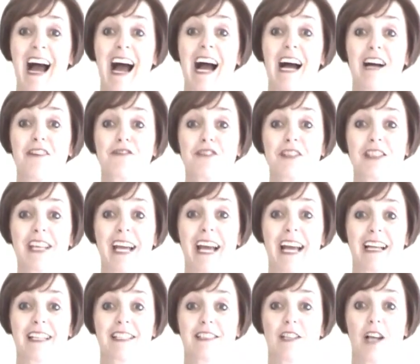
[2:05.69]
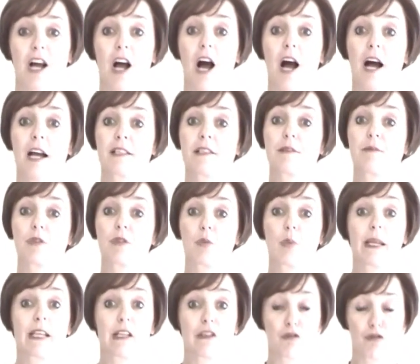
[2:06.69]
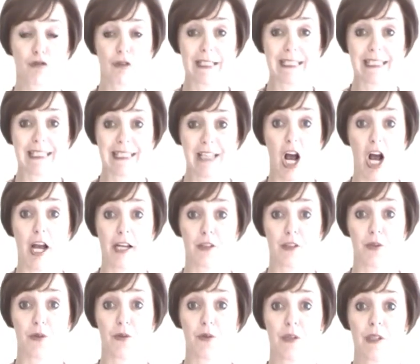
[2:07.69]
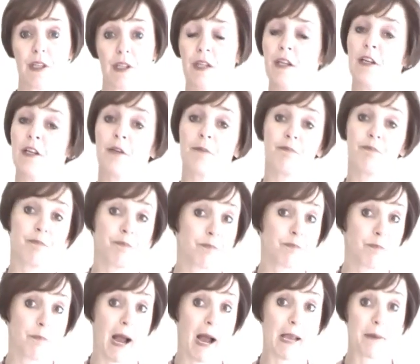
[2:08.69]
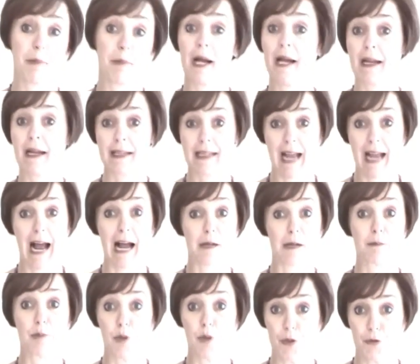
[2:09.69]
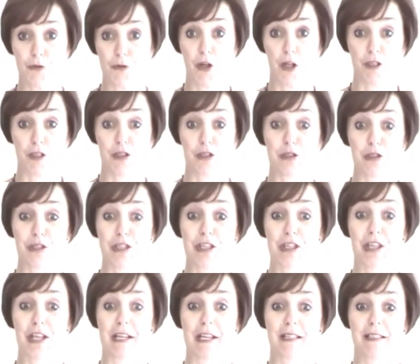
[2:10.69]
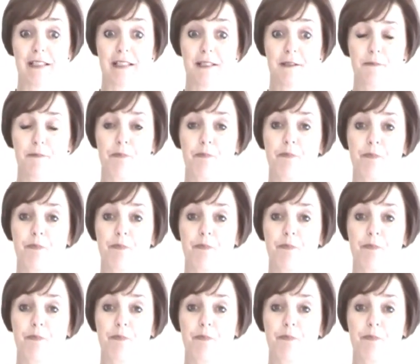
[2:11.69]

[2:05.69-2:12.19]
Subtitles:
After that, items we can recycle. Paper, cardboard, those sorts of things.